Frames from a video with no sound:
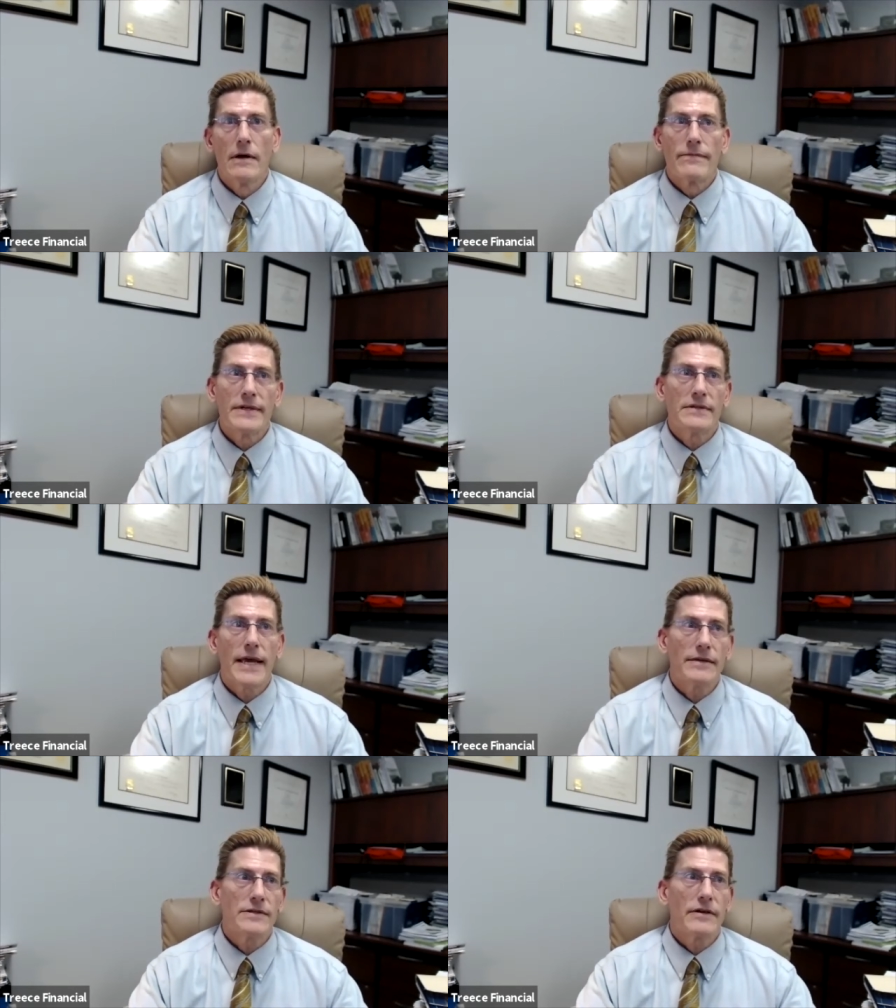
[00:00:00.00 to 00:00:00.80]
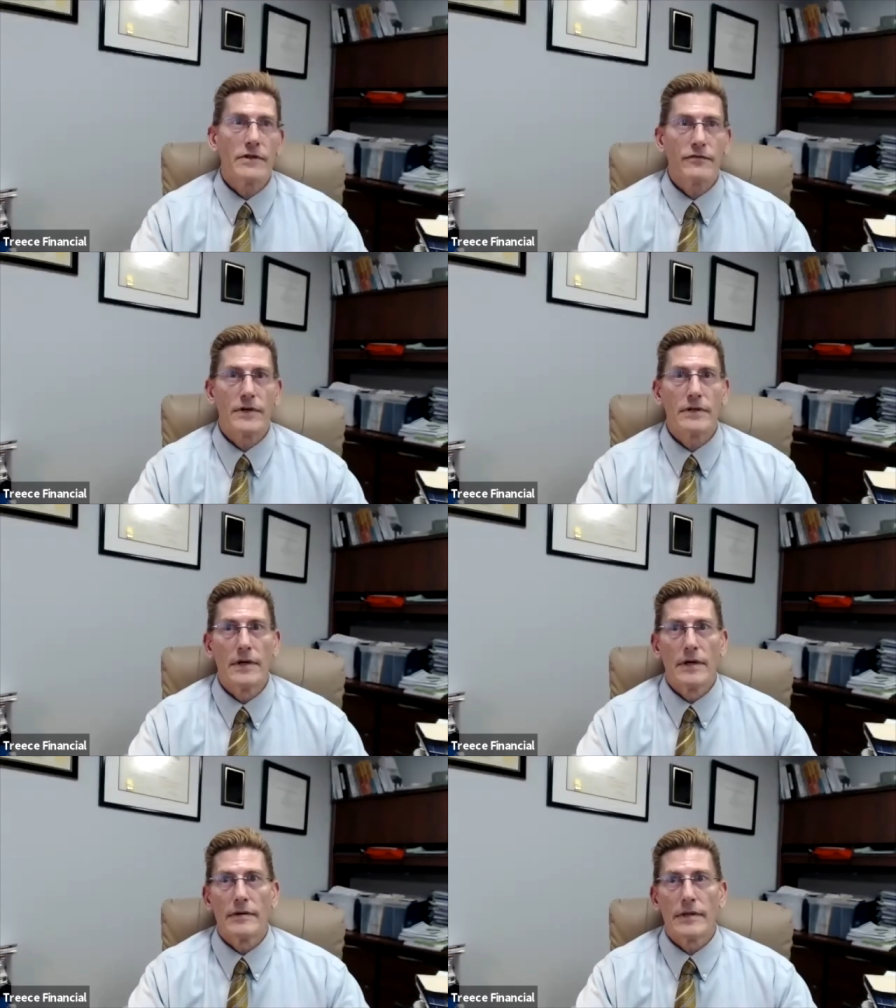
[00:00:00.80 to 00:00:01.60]
the states have different,
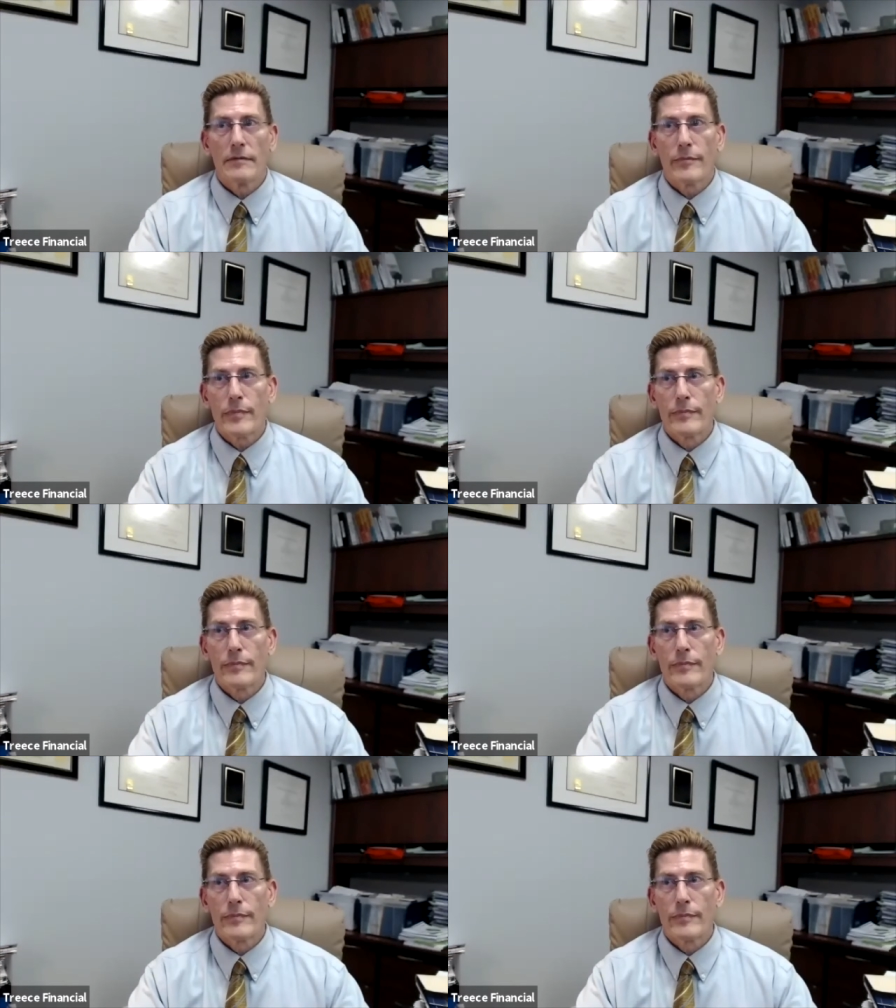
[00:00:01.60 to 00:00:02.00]
you know,